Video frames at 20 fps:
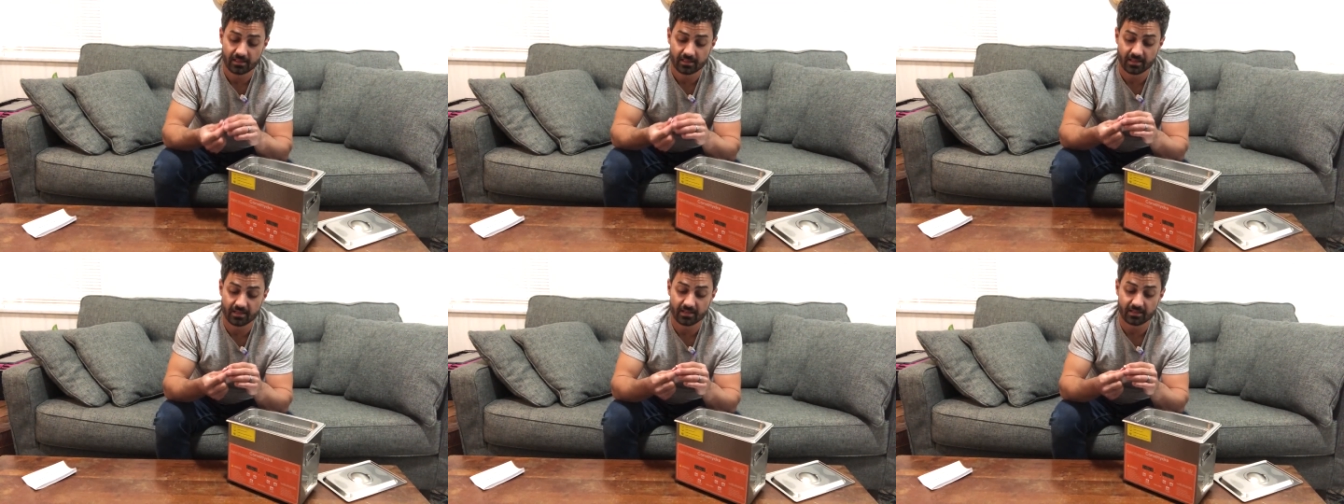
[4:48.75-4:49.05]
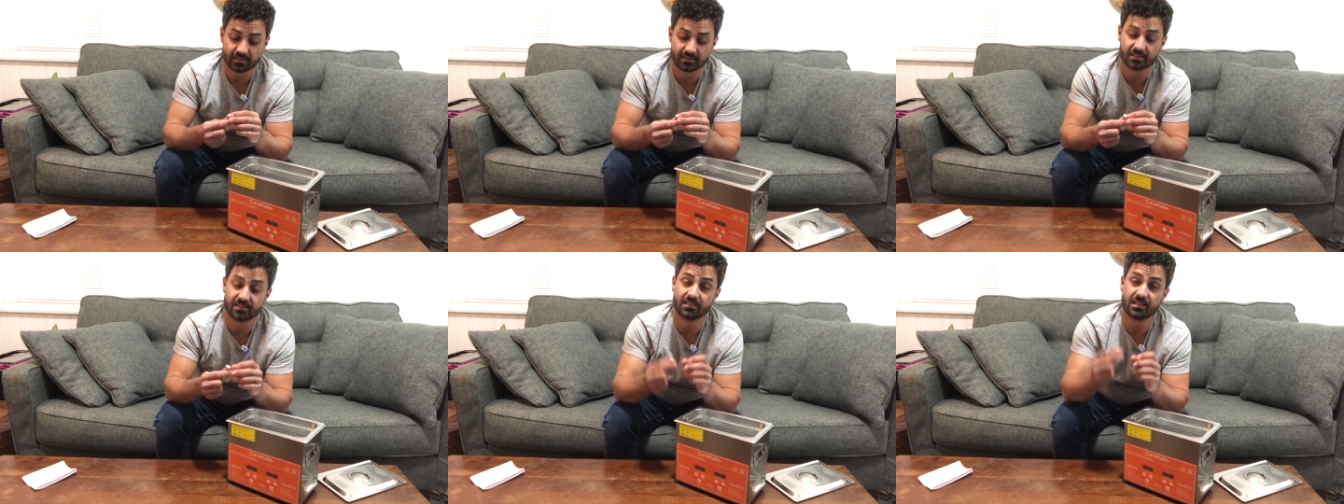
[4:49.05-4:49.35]

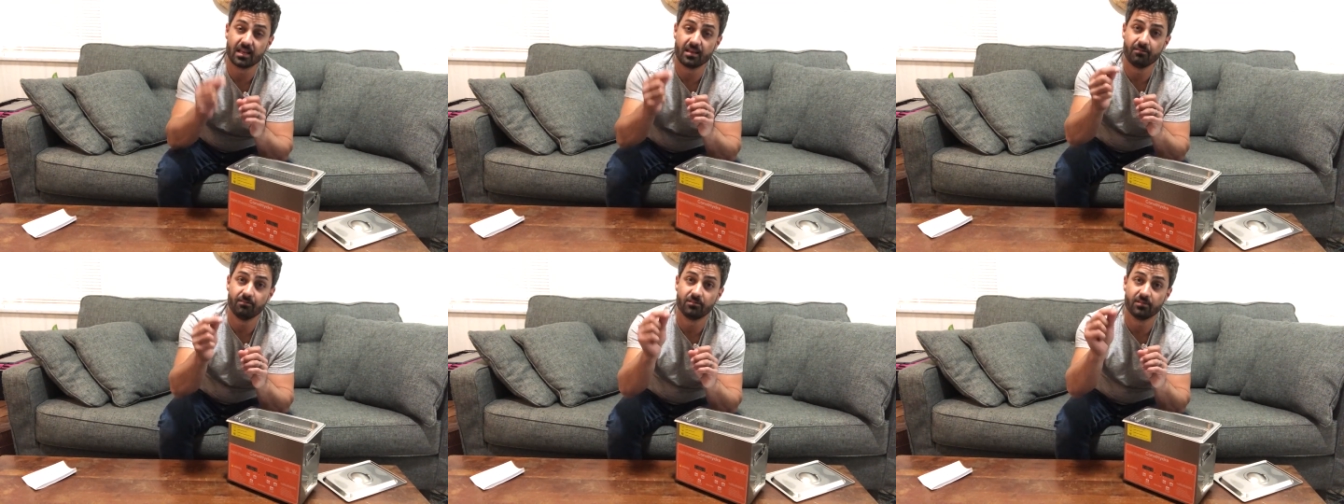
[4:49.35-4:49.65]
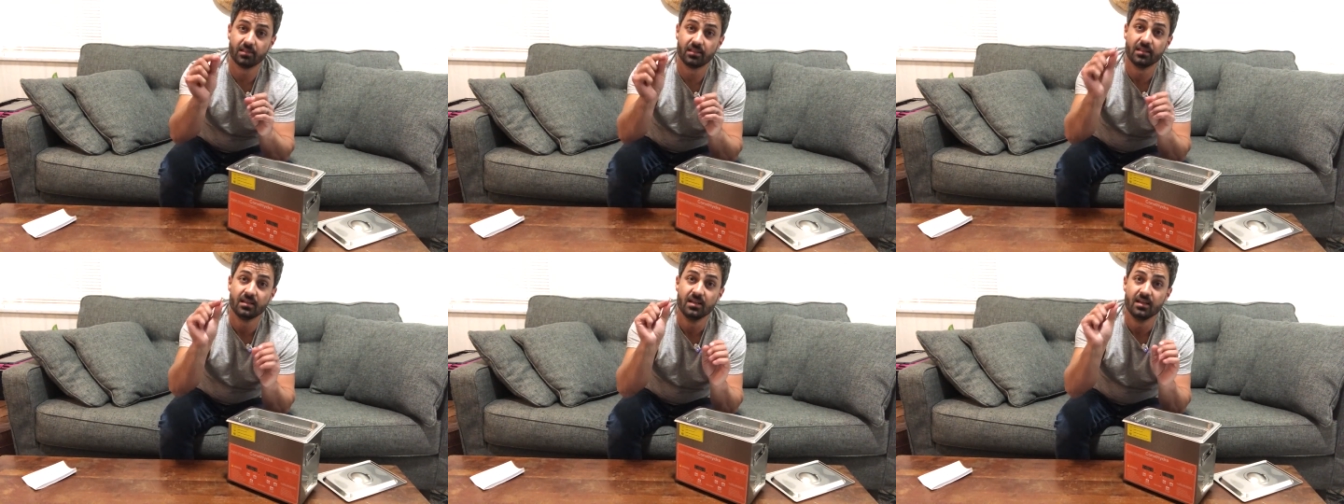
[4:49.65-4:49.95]
things
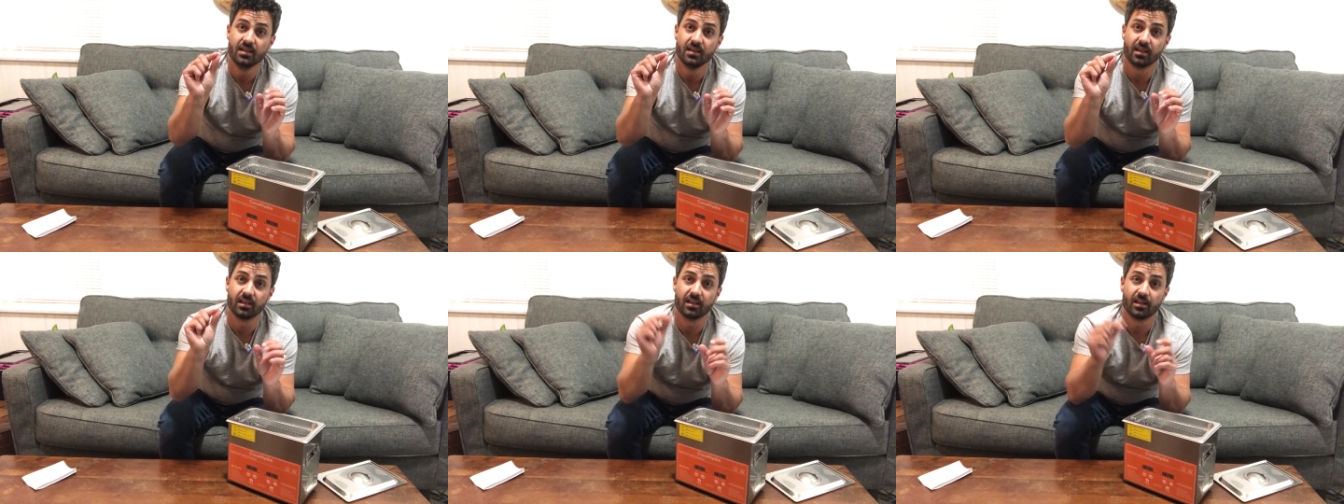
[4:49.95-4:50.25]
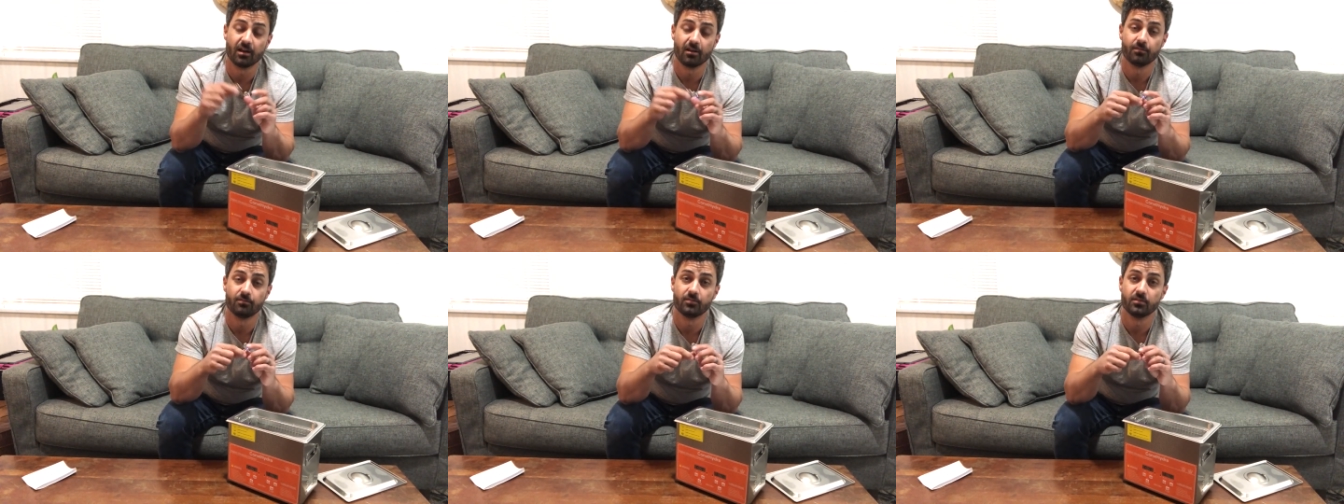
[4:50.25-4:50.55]
safely and
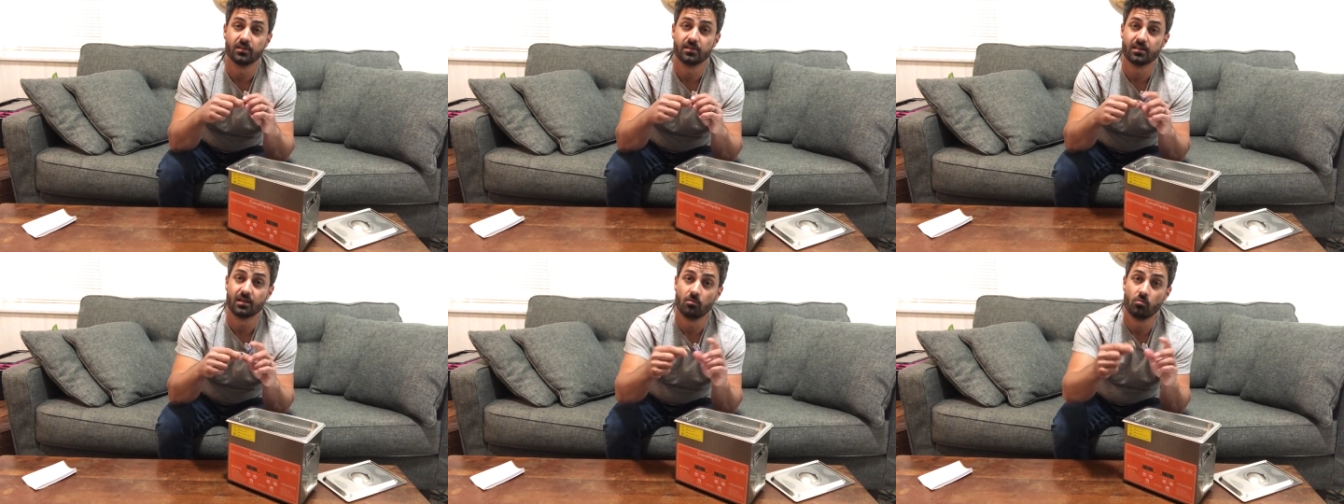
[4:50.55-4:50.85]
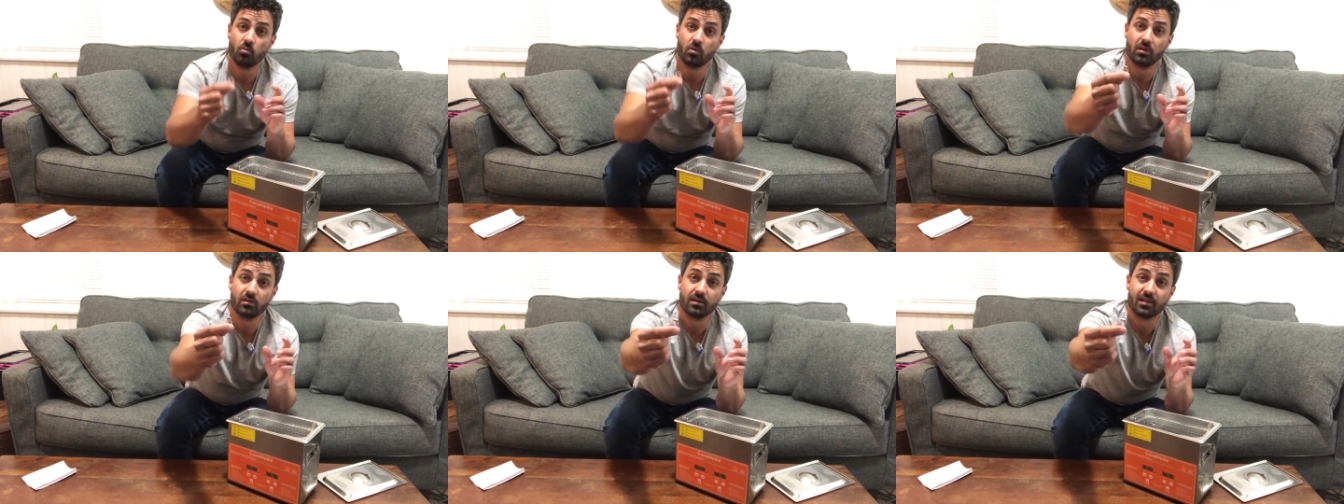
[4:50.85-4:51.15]
carefully that
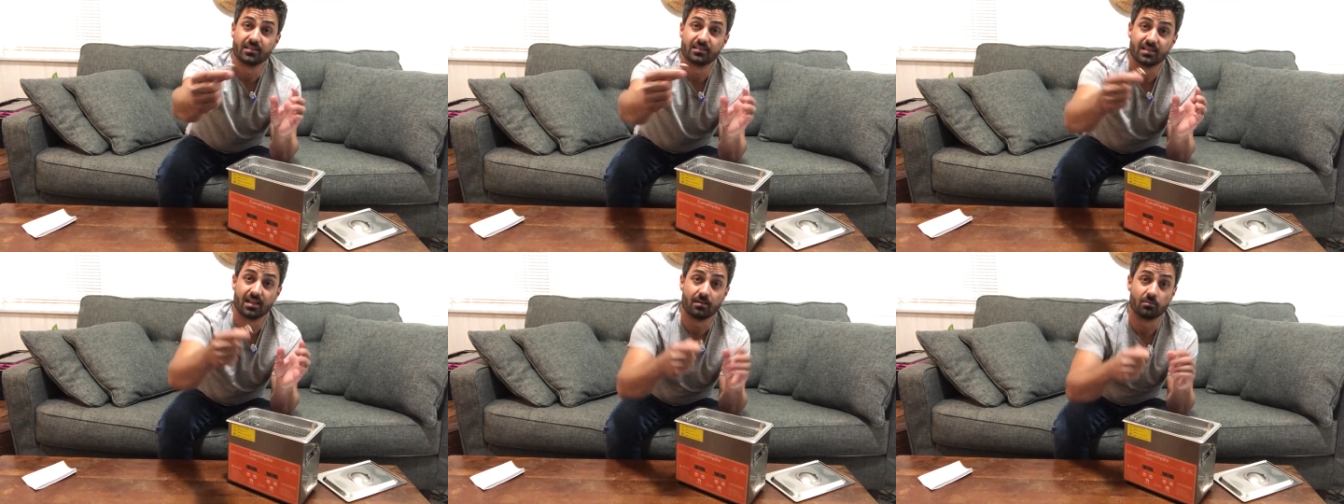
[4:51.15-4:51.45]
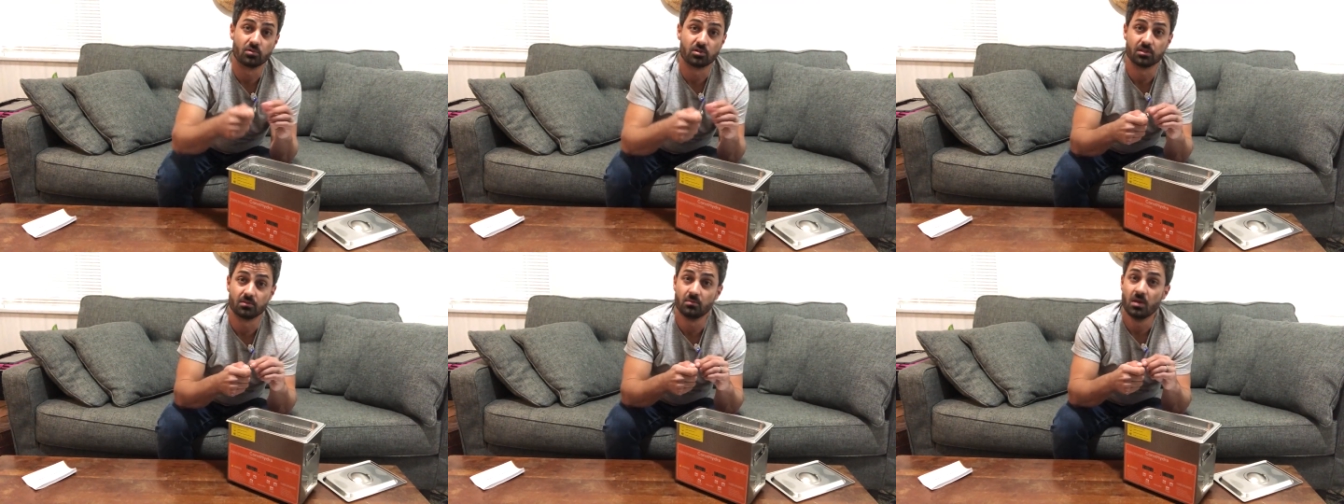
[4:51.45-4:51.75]
will not
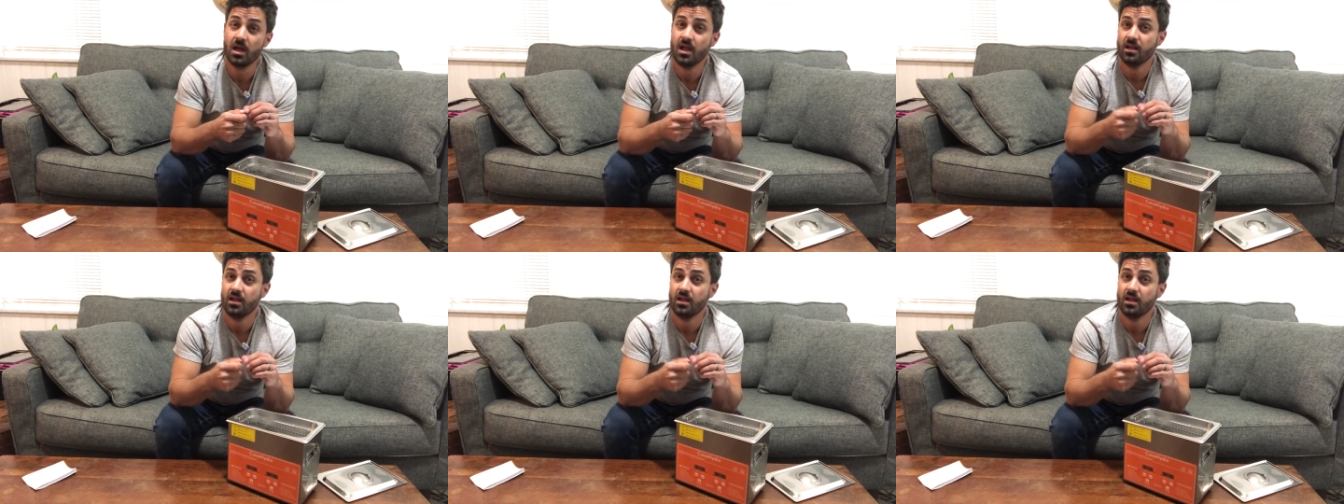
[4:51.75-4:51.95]
damage them.